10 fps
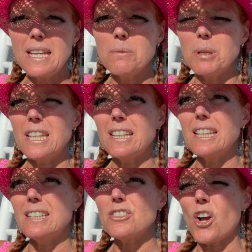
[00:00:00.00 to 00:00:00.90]

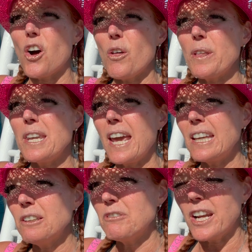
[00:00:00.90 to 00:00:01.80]
because all the
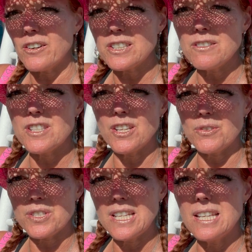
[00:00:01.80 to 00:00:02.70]
negative narratives that you're
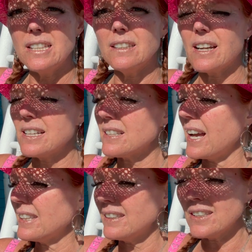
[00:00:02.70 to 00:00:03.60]
seeing, guys,
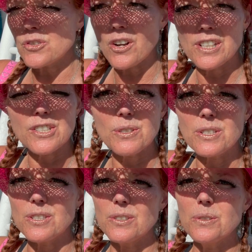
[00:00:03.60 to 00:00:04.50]
I can get drawn into it
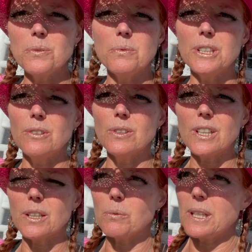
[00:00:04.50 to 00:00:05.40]
too. When you
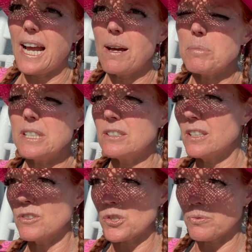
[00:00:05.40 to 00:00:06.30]
look at what happened
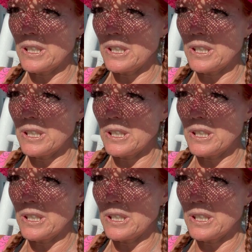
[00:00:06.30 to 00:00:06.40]
in Sri